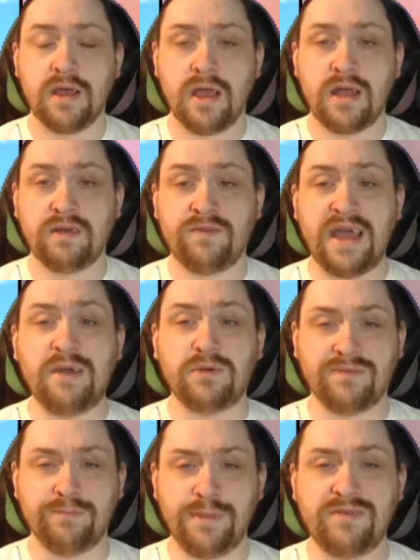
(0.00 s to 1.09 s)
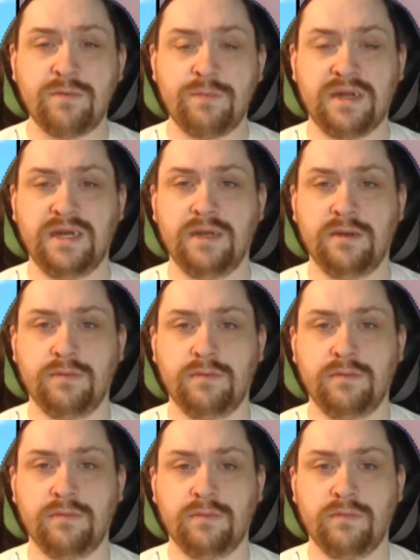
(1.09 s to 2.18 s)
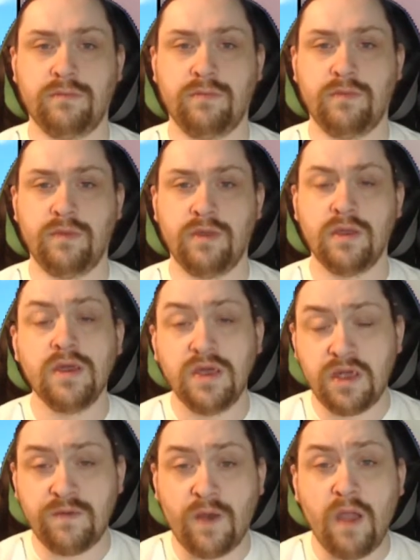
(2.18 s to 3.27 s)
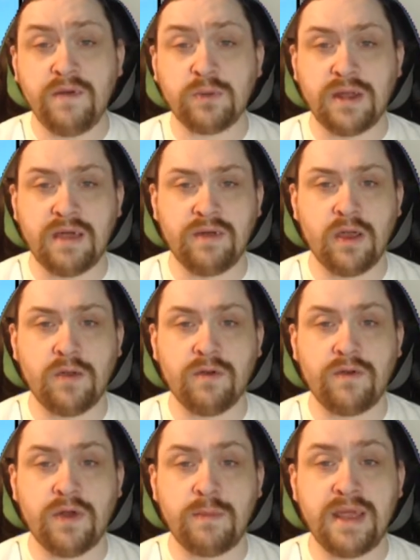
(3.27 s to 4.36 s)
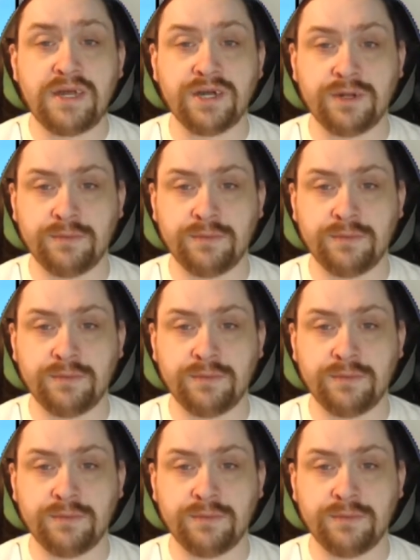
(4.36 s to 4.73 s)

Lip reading: and it fails miserably. You can find this one airing over at Funimation.